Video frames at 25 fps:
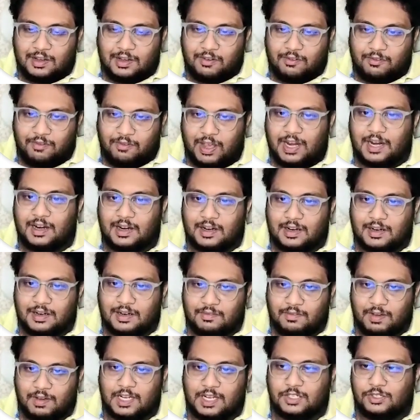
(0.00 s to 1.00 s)
When
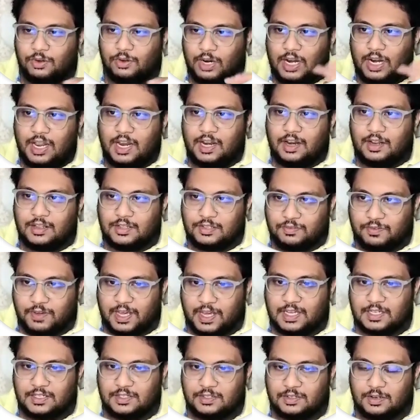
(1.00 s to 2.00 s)
a storyline is
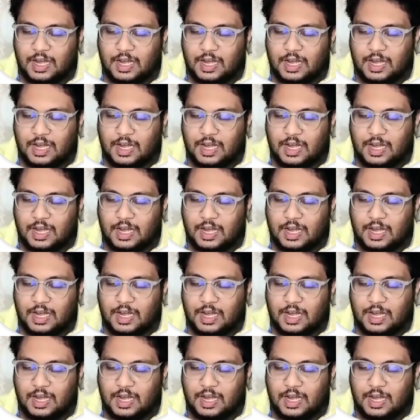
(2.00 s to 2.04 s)
faced,